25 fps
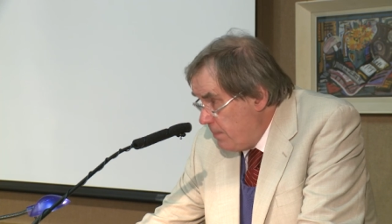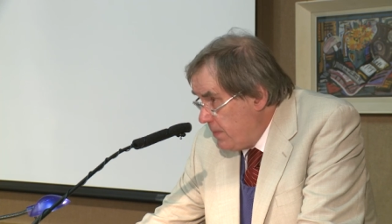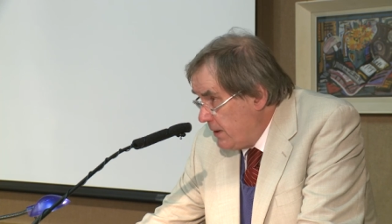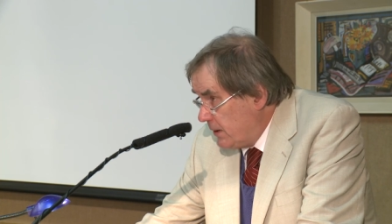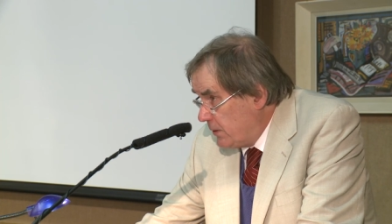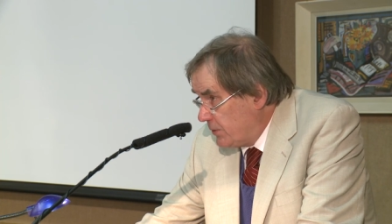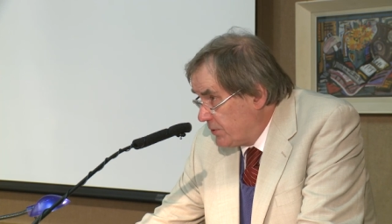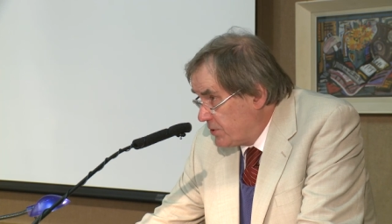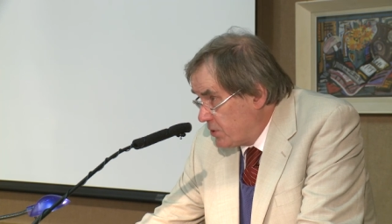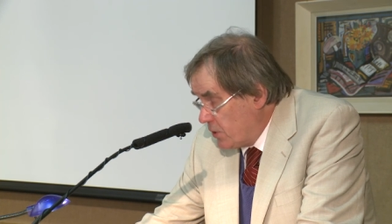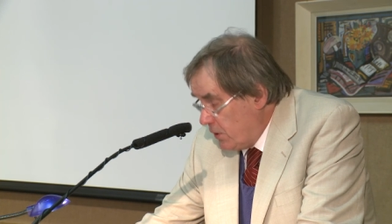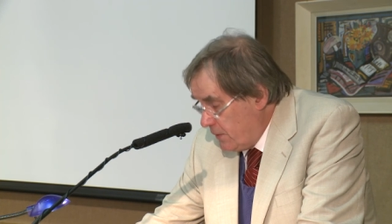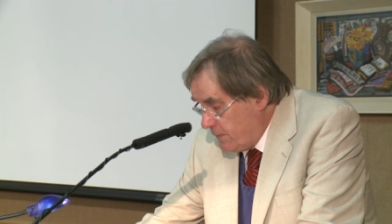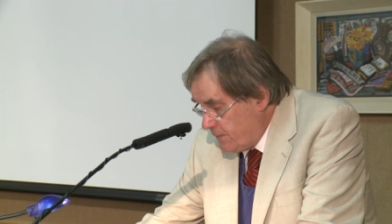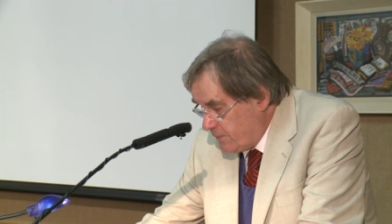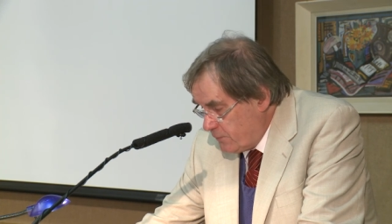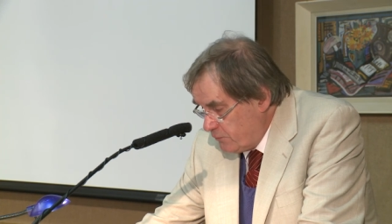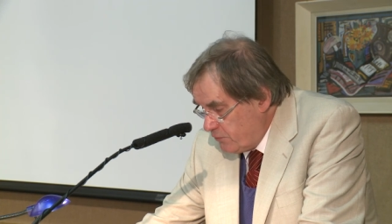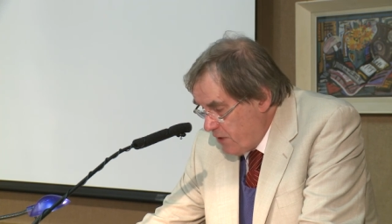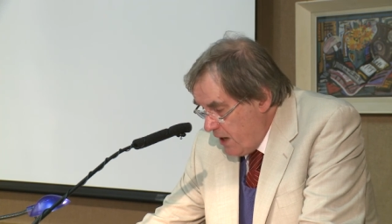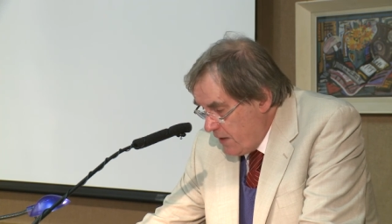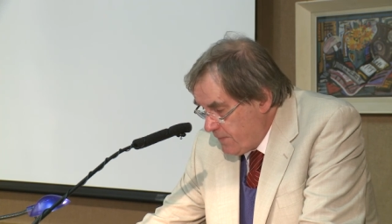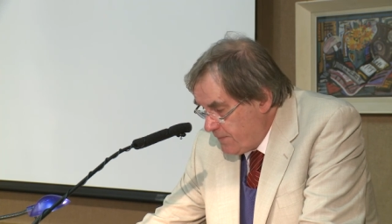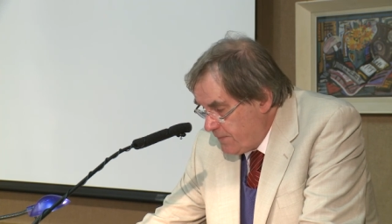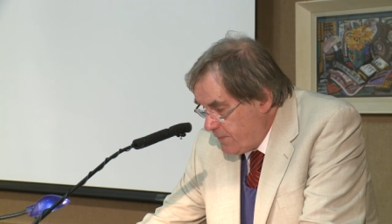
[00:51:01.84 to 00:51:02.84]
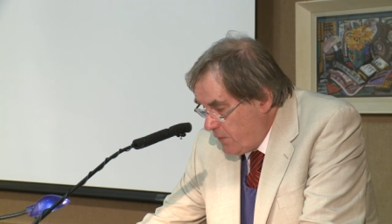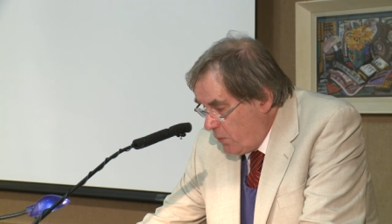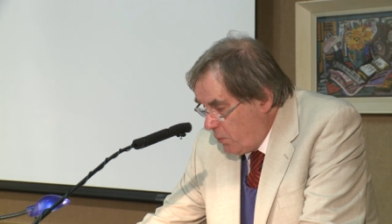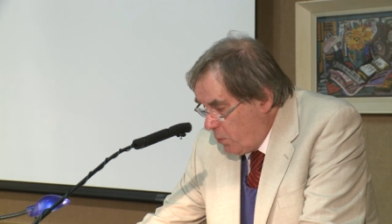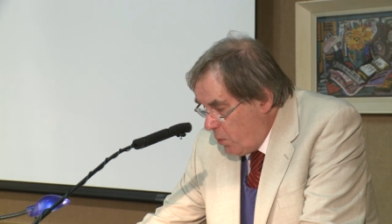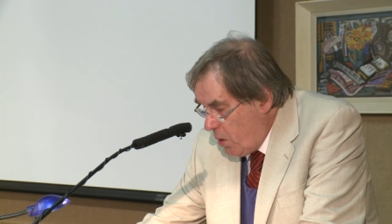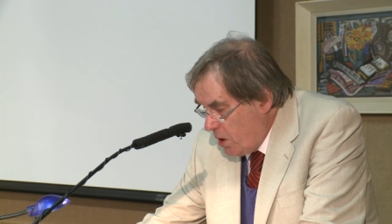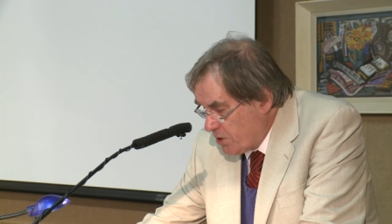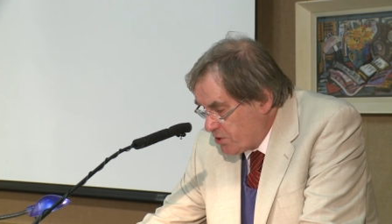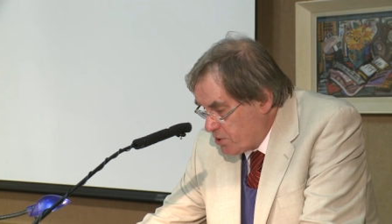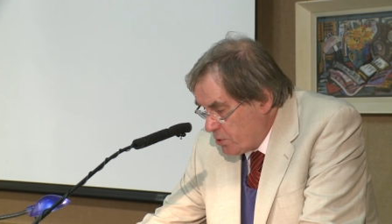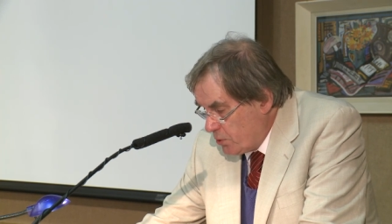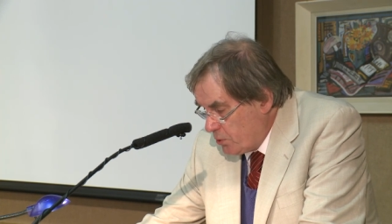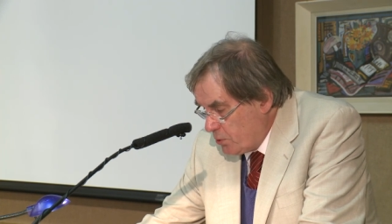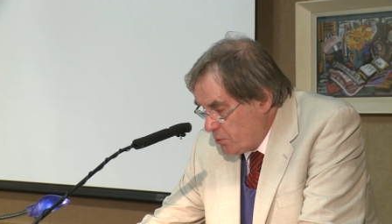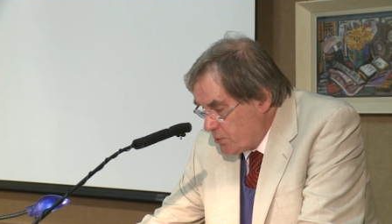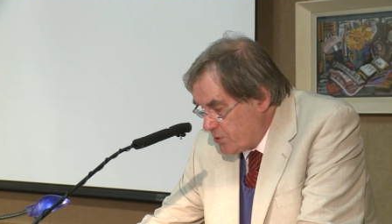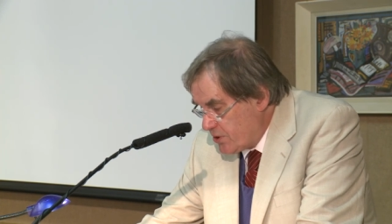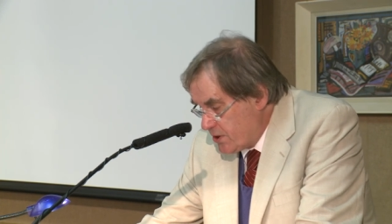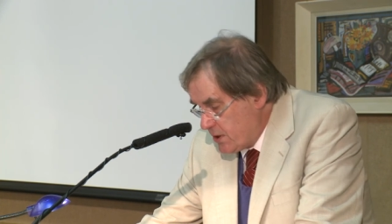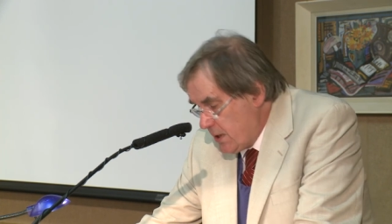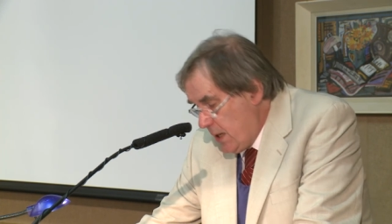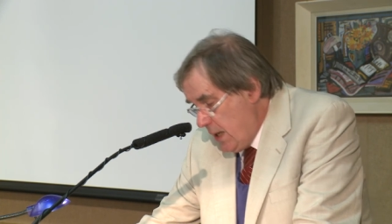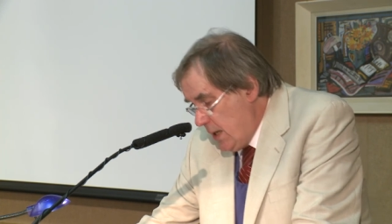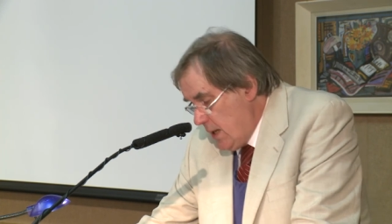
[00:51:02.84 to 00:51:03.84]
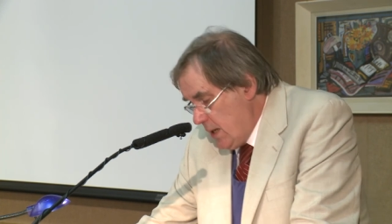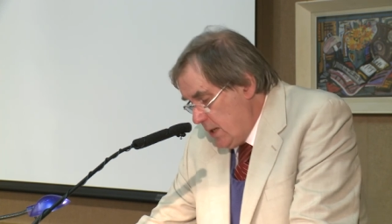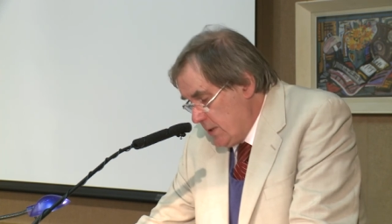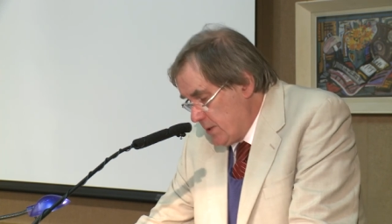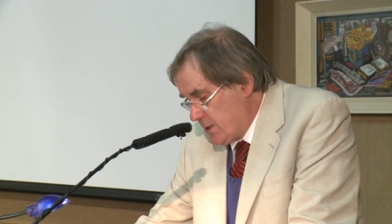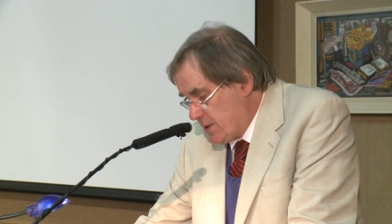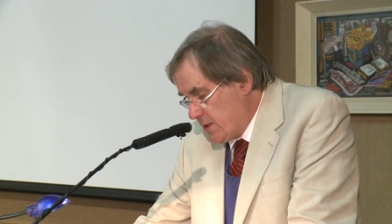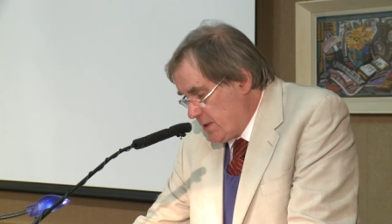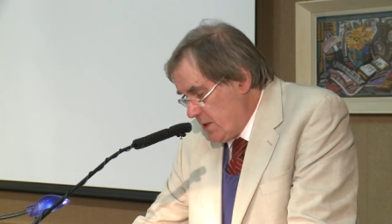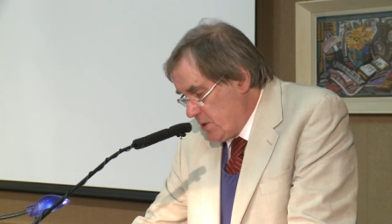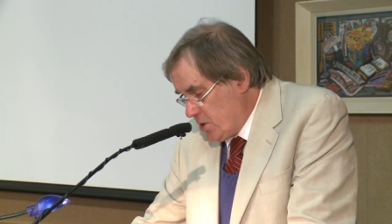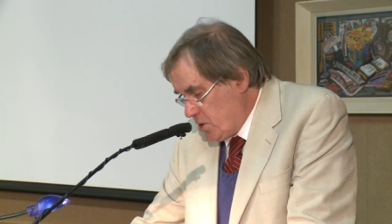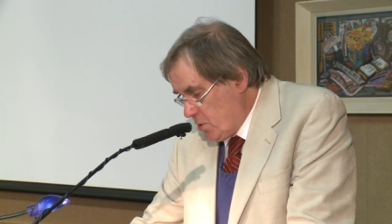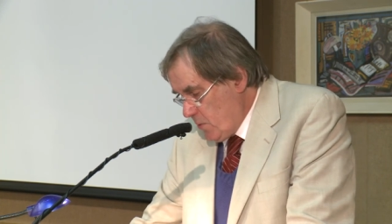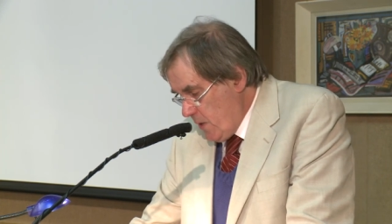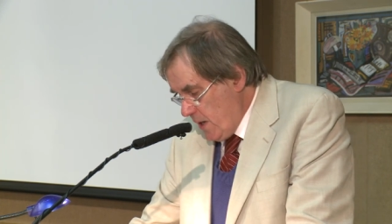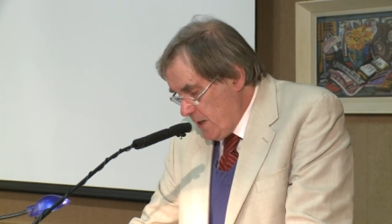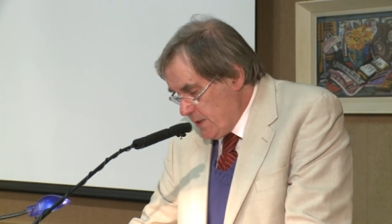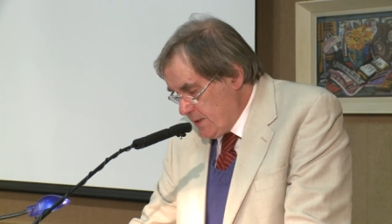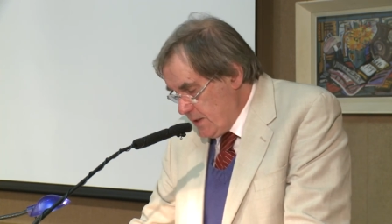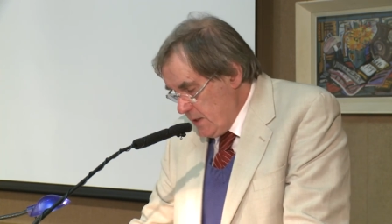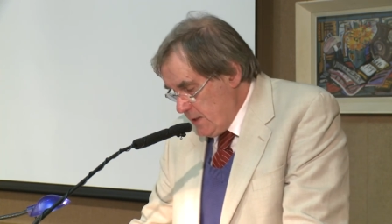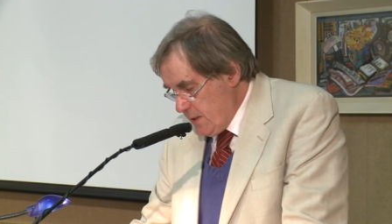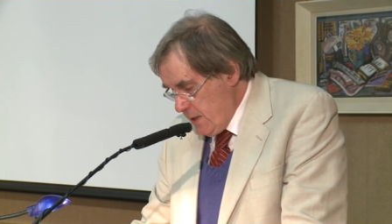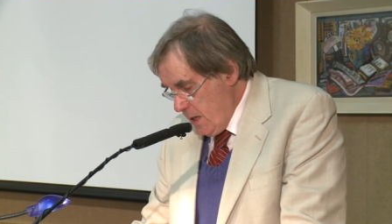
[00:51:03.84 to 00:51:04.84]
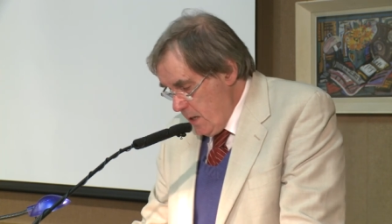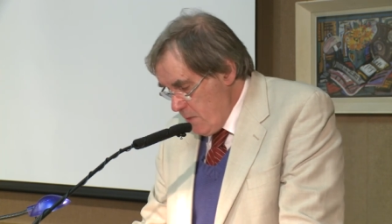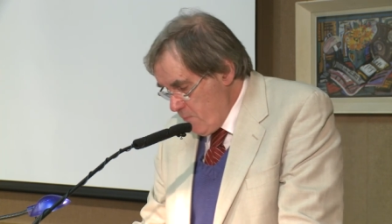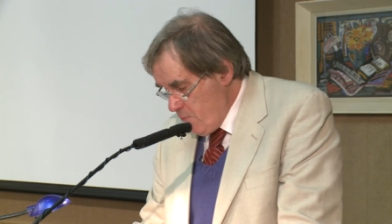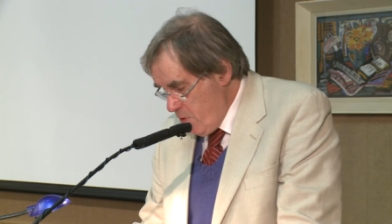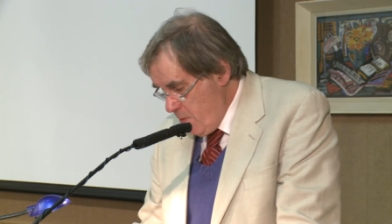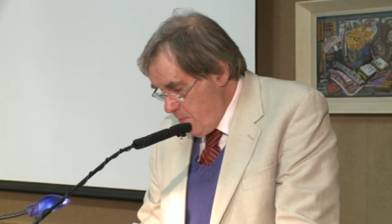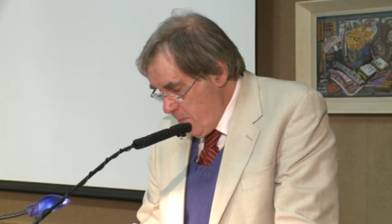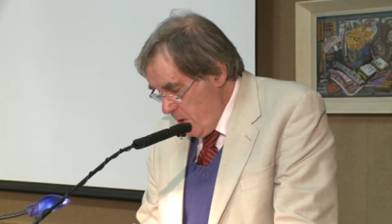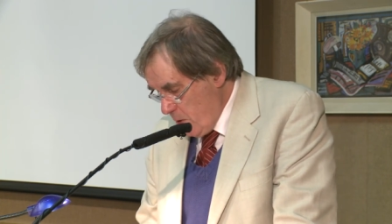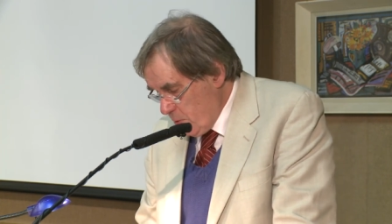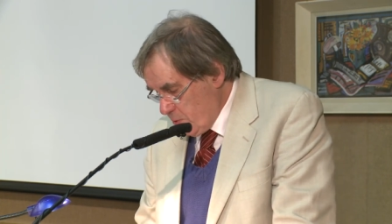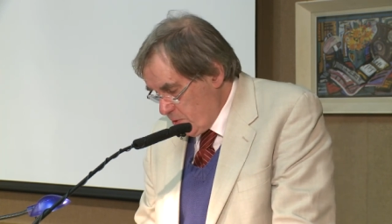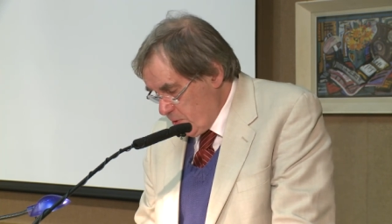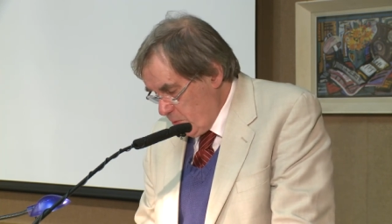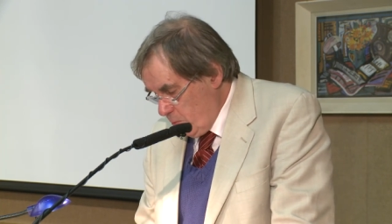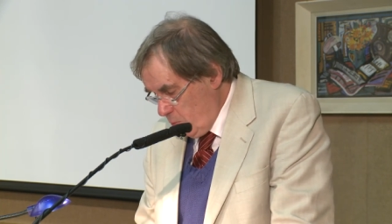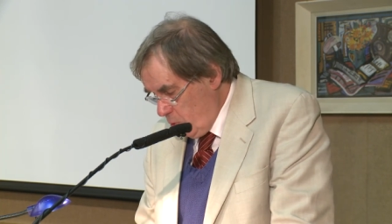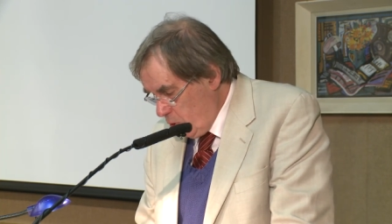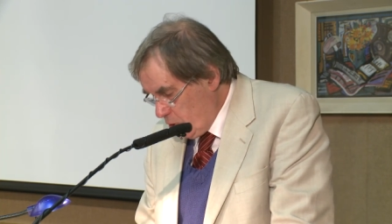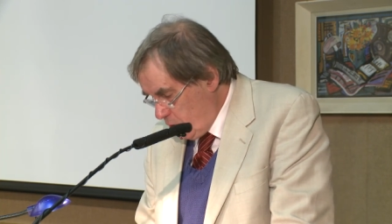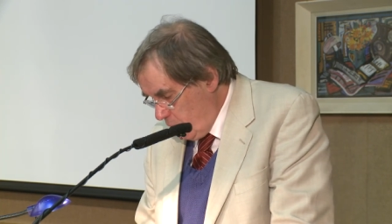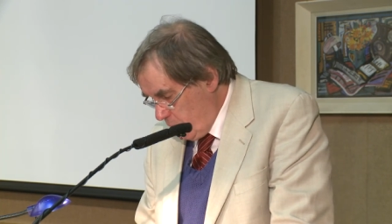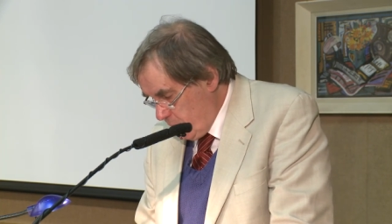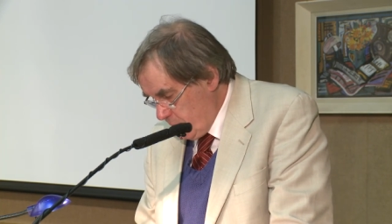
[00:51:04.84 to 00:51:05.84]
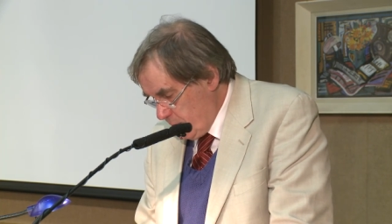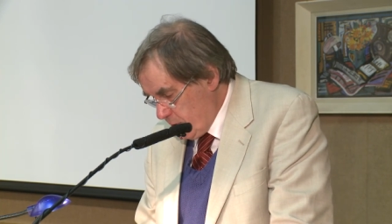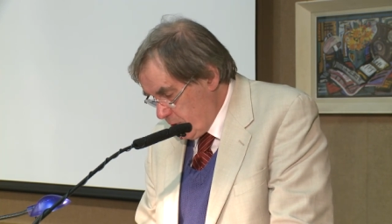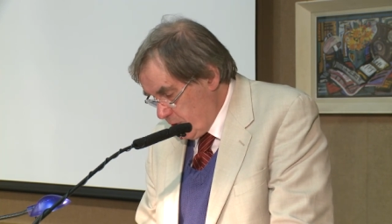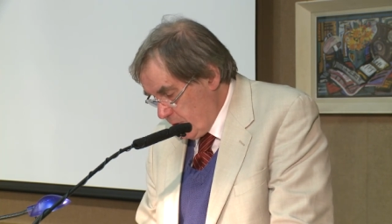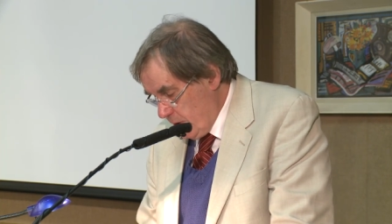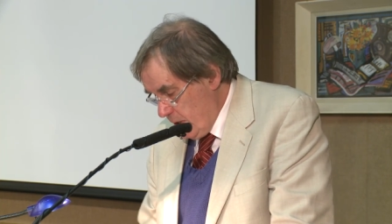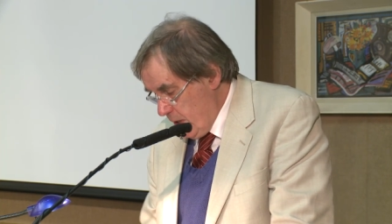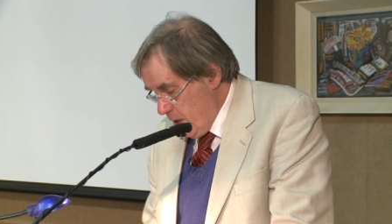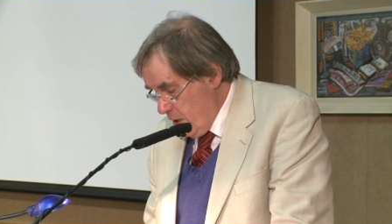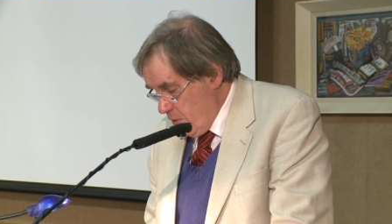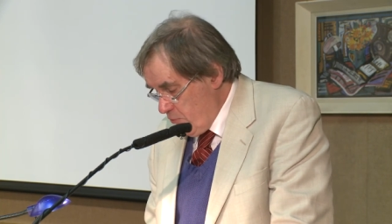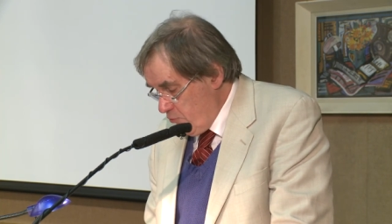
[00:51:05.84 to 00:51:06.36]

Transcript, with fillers: built of rough wattles and situated in remote woodland,